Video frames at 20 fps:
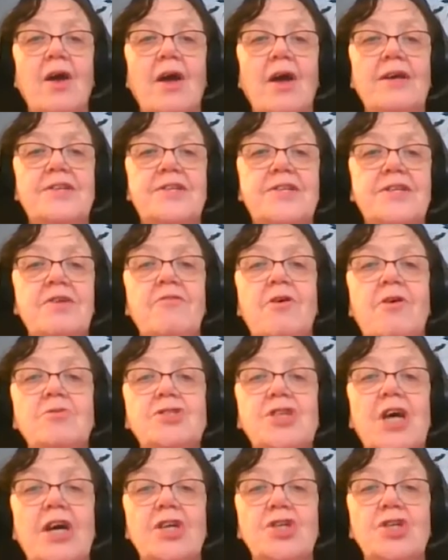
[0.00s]

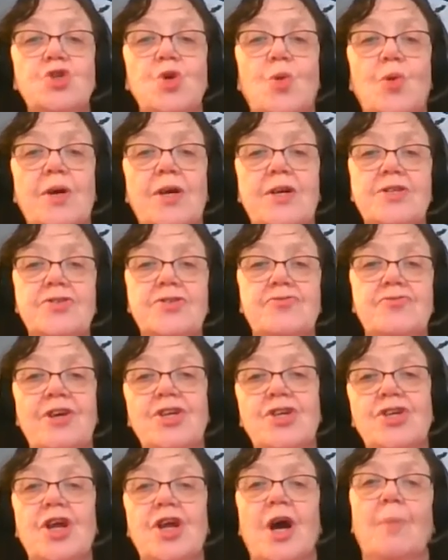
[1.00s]
zero-touch
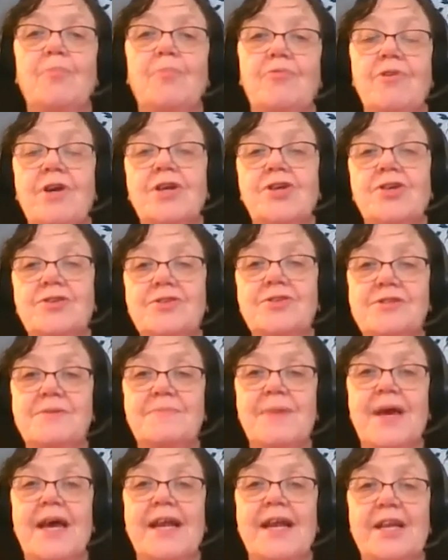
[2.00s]
orchestration, operations,
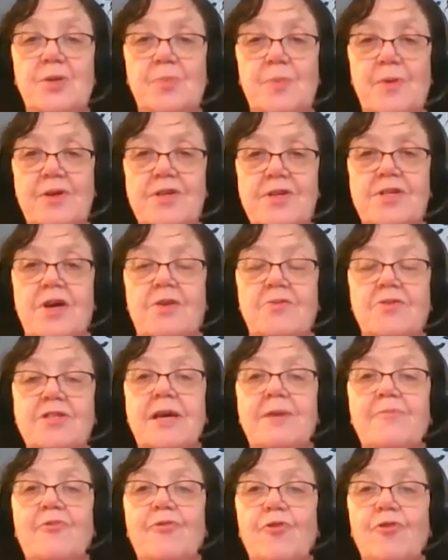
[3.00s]
and management. So
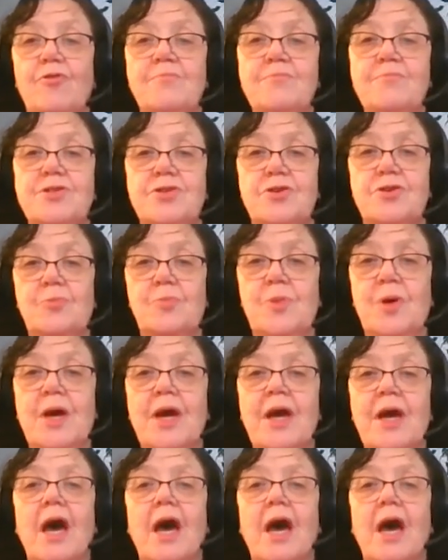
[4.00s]
TM Forum, Zoom.